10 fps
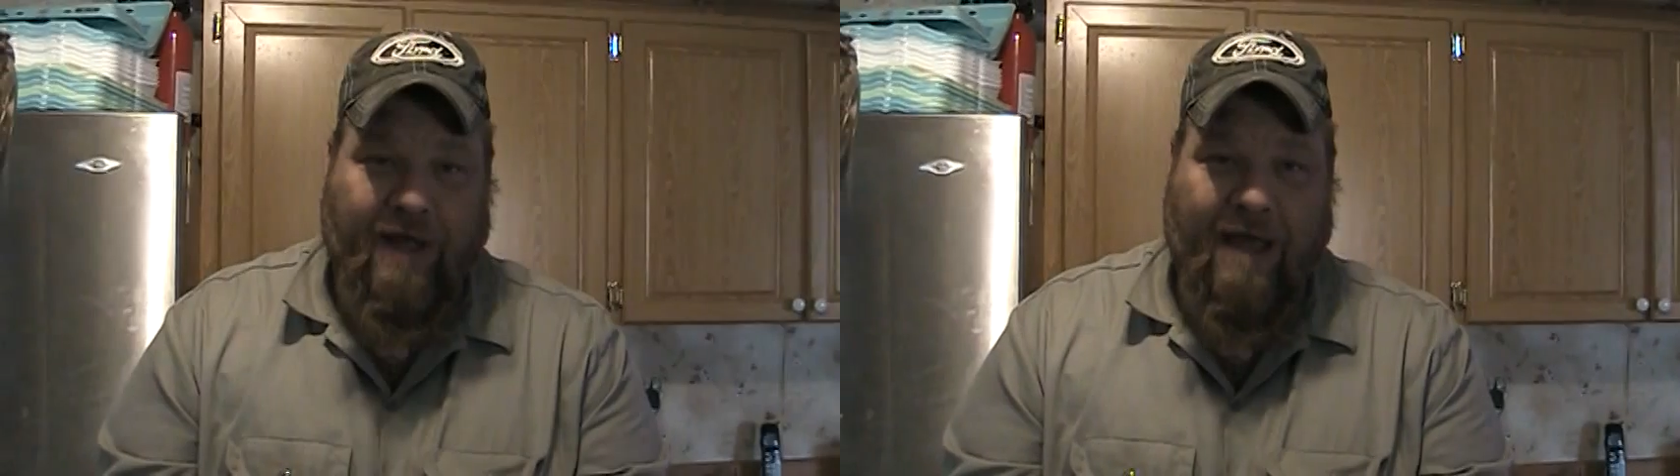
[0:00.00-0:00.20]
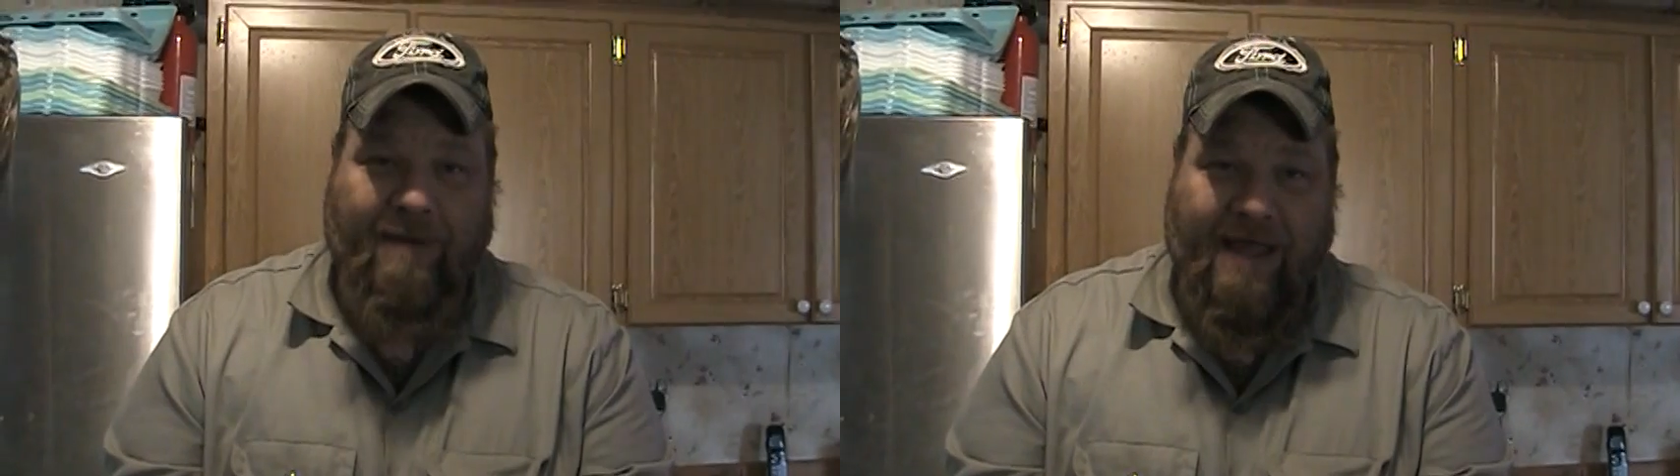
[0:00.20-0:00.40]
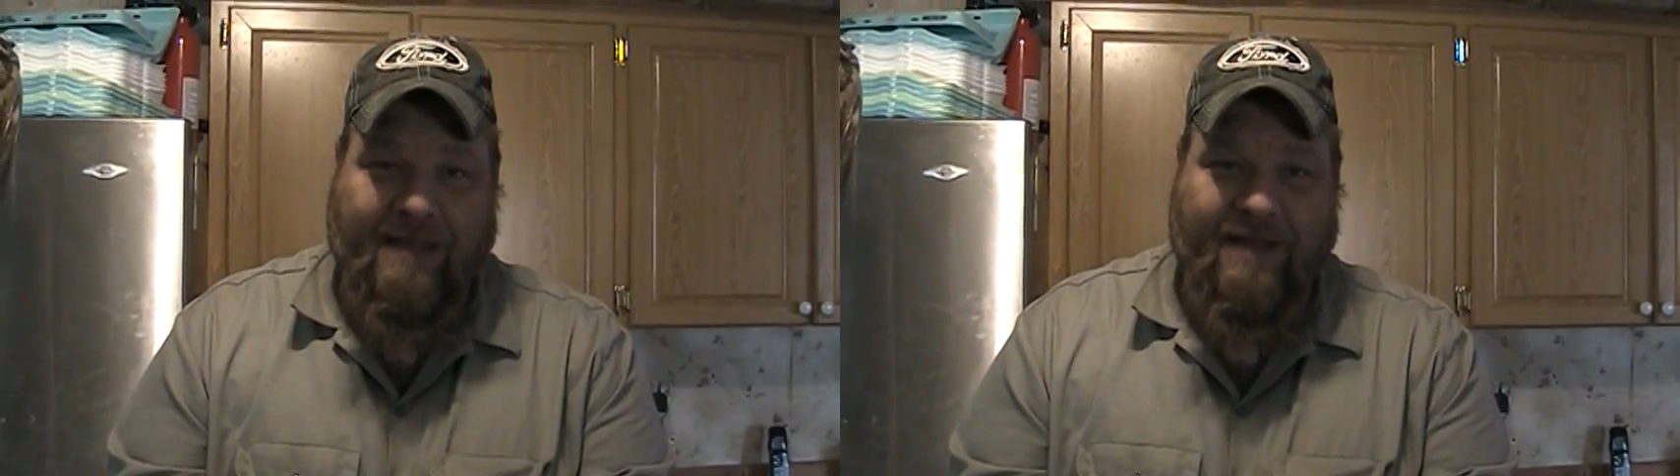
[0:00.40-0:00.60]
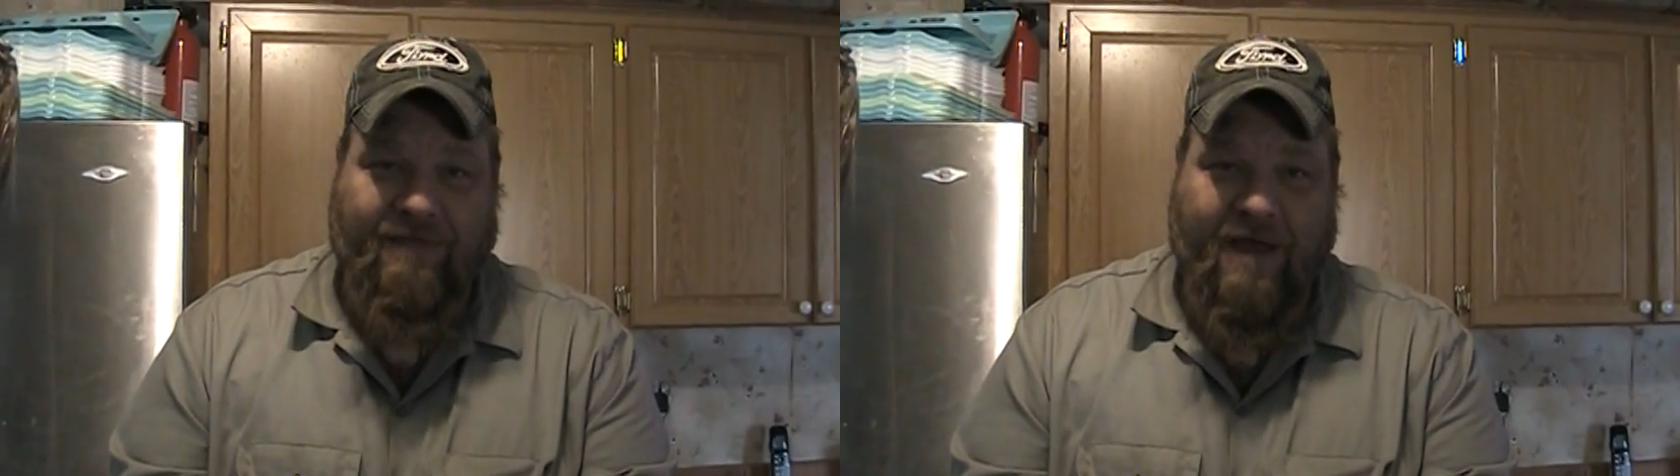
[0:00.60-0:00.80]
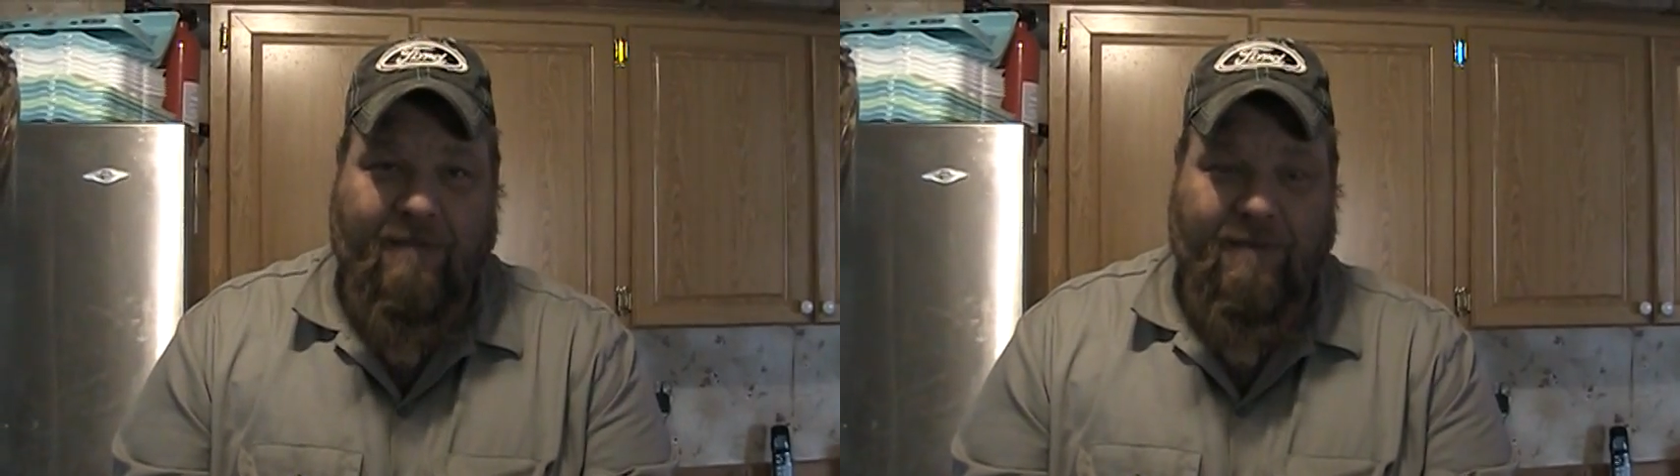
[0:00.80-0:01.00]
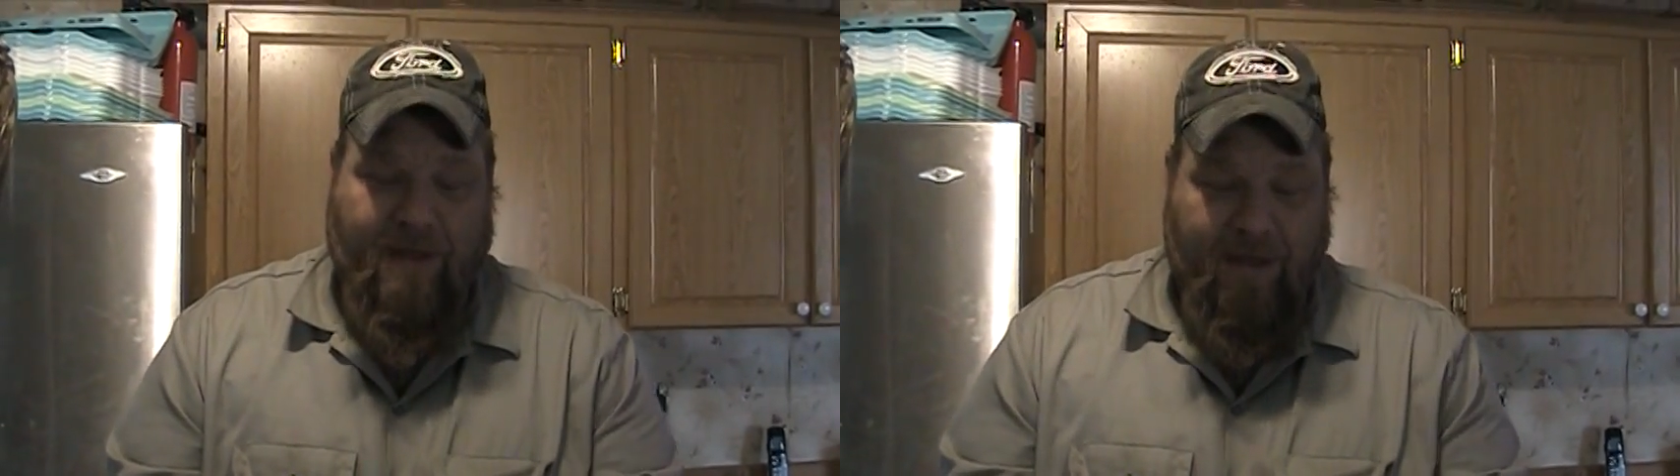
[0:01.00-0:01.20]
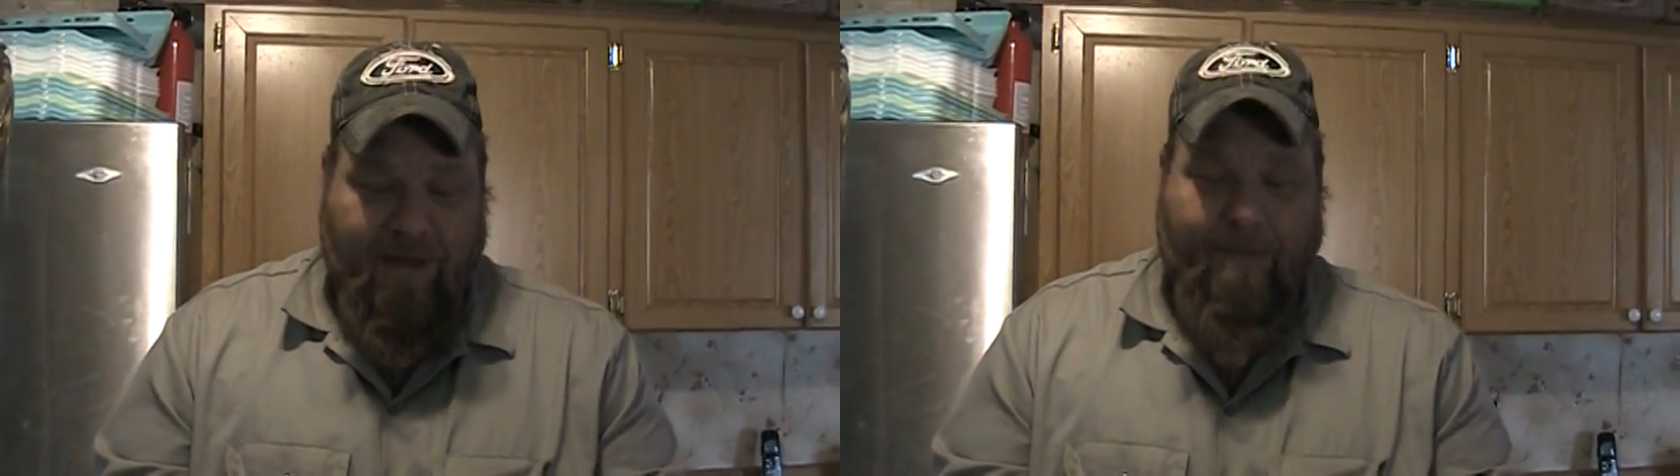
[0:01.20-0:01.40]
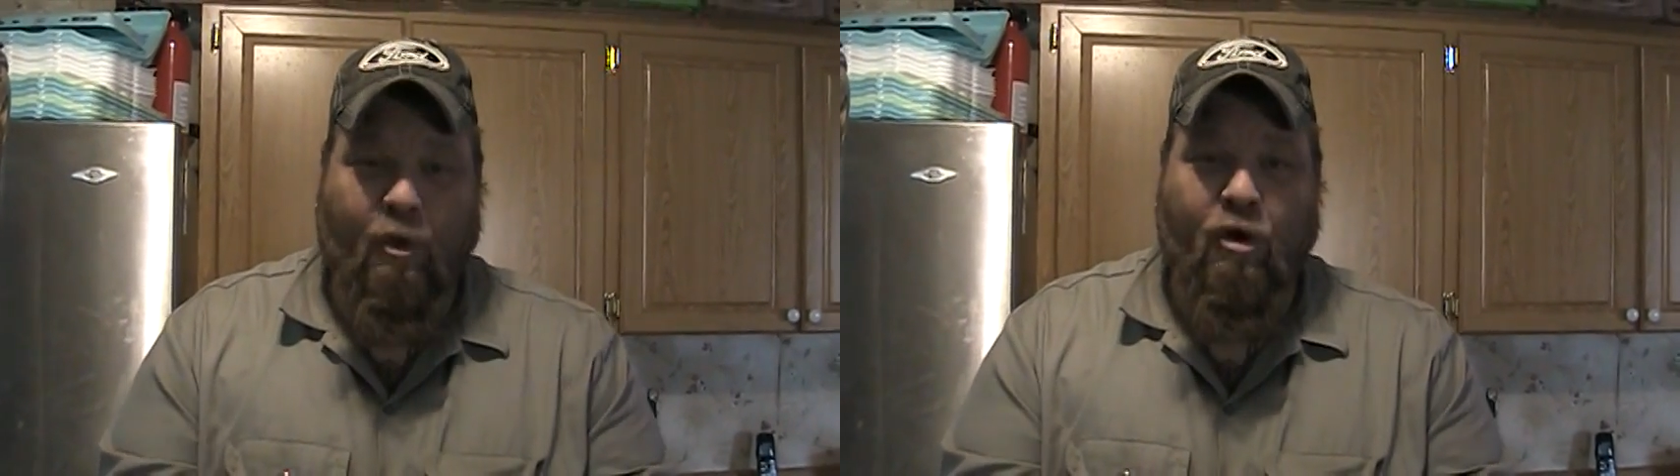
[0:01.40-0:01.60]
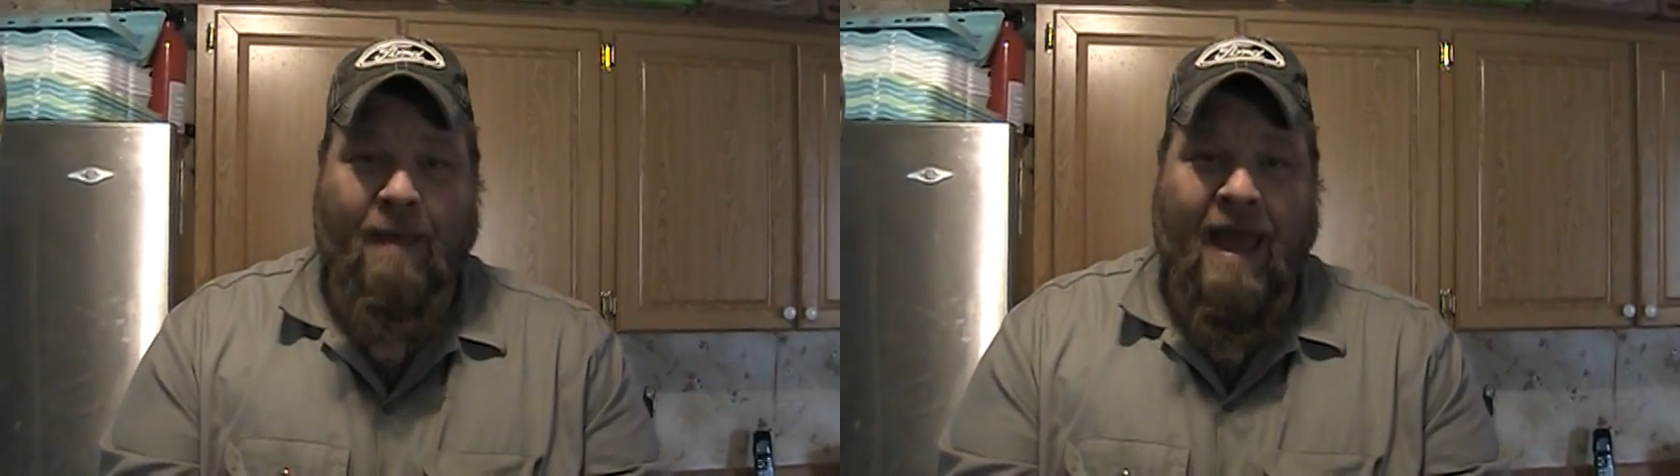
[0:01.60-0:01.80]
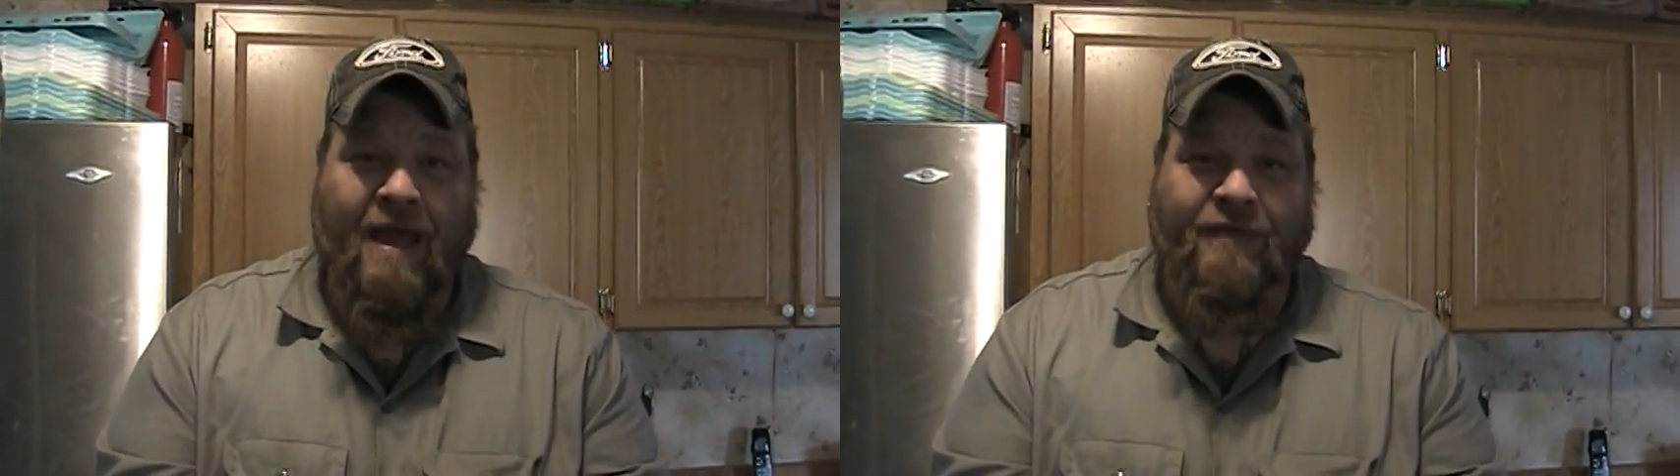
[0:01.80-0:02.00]
time to heat this up. More
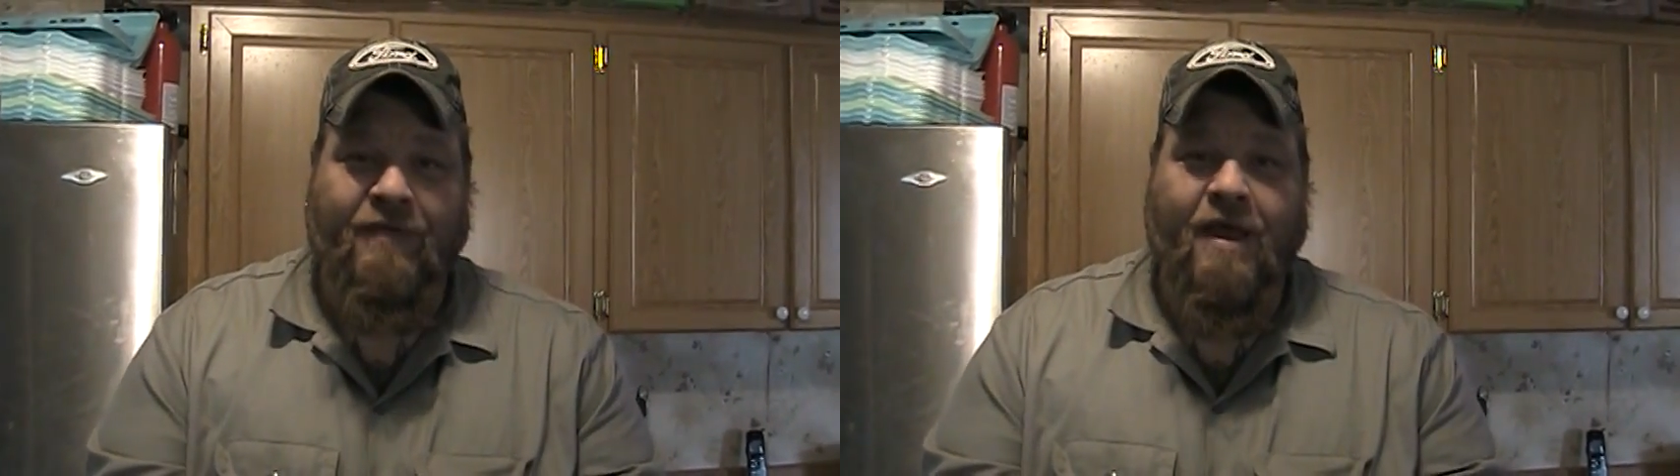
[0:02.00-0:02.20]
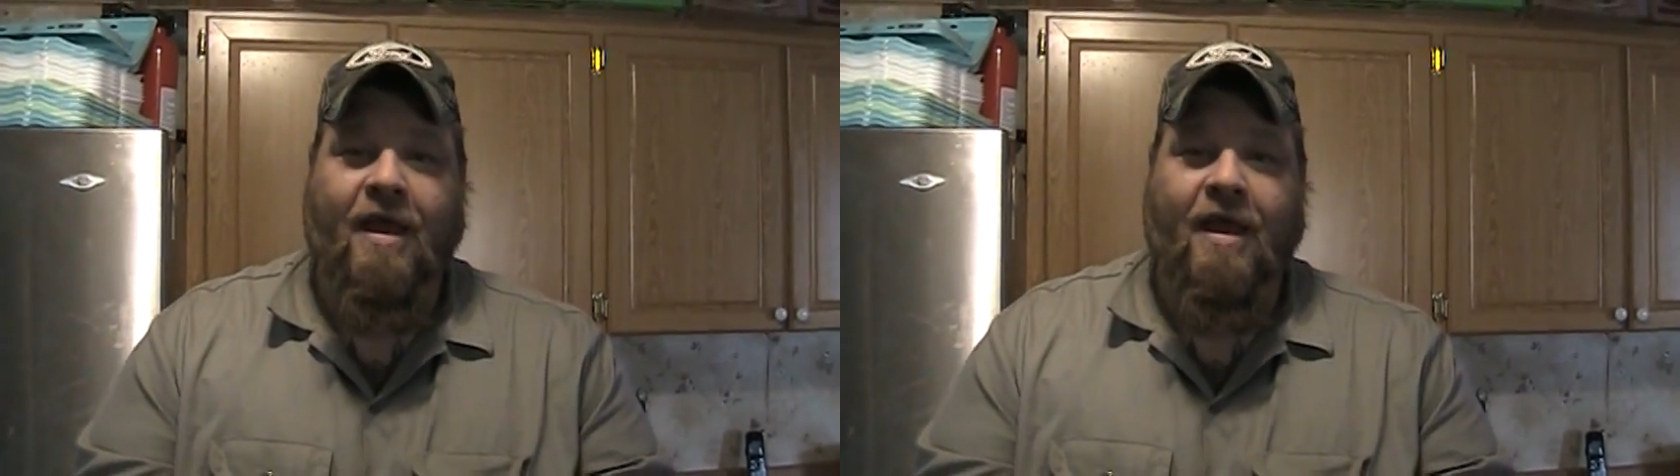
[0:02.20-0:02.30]
mass